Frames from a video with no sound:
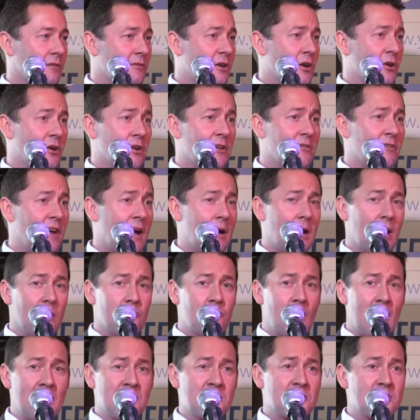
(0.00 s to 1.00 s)
you heard of
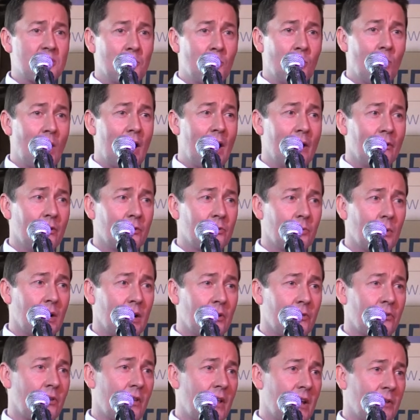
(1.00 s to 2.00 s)
ransomware as
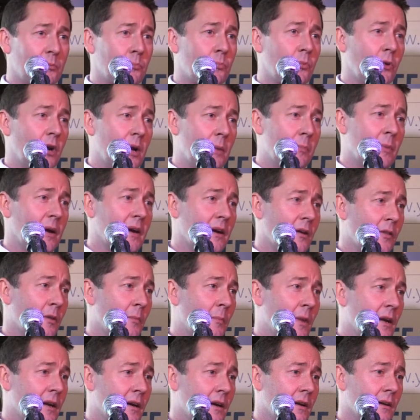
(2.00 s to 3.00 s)
well? So that's pretty big at
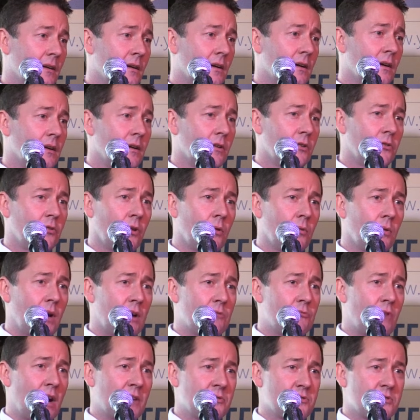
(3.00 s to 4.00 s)
the minute. So
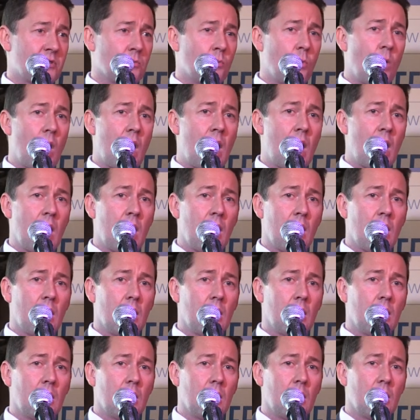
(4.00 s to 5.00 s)
ransomware
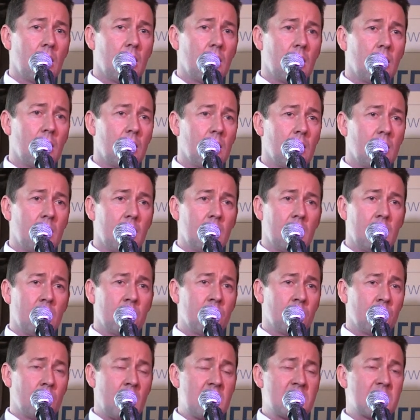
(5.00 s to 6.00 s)

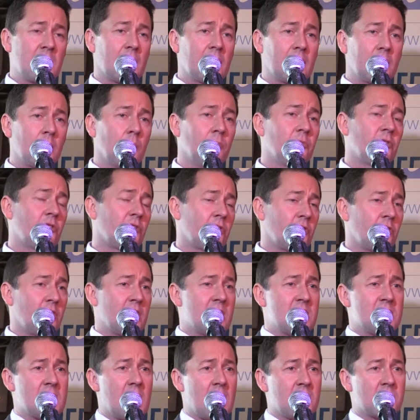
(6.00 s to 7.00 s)
basically comes as
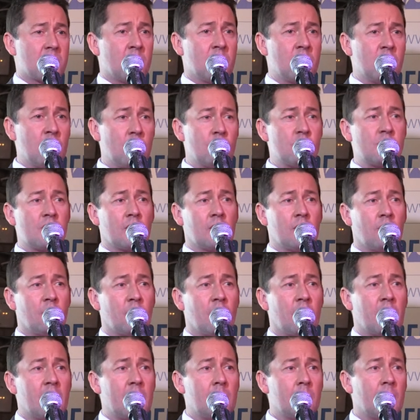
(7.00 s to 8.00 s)
an attachment usually
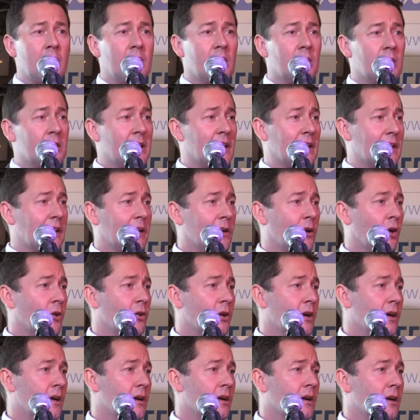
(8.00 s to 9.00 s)
on an email. You click
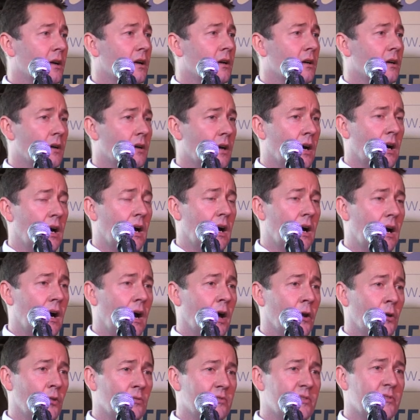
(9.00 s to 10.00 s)
on it,
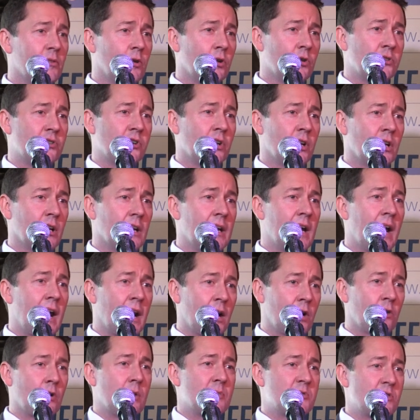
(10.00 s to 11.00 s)
and unfortunately it
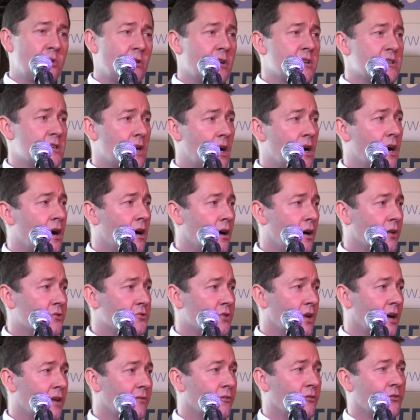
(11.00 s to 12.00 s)
encrypts your entire hard
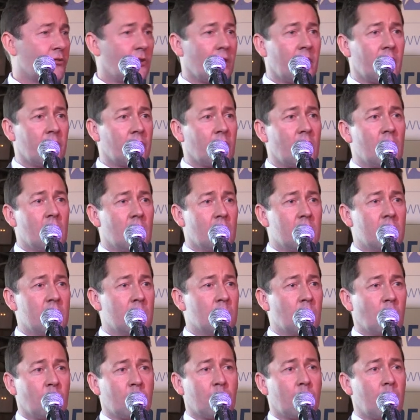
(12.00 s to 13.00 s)
drive and says
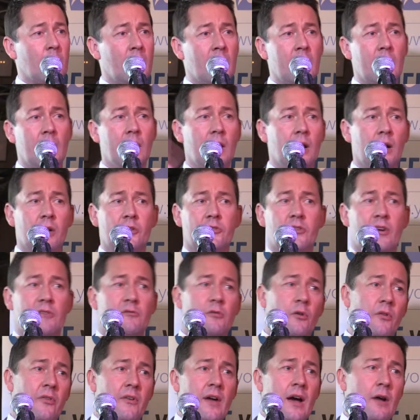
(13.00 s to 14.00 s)
you must pay
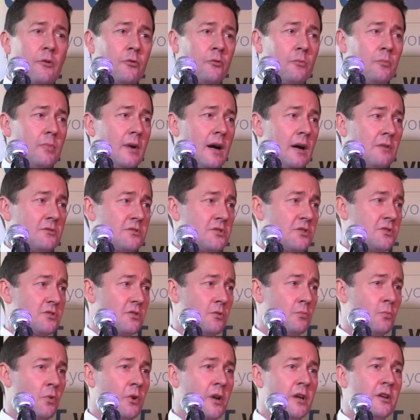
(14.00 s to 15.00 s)
several £1,000s to
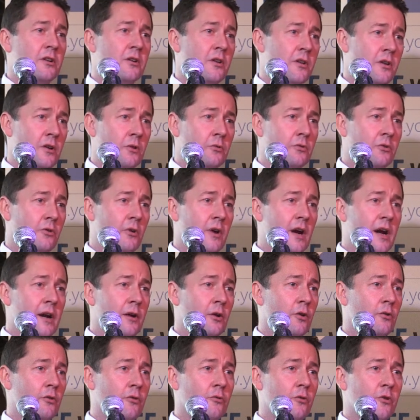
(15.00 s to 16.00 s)
someone in the
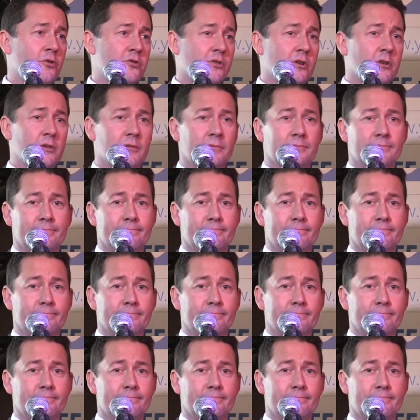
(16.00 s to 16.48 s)
Ukraine or Russia.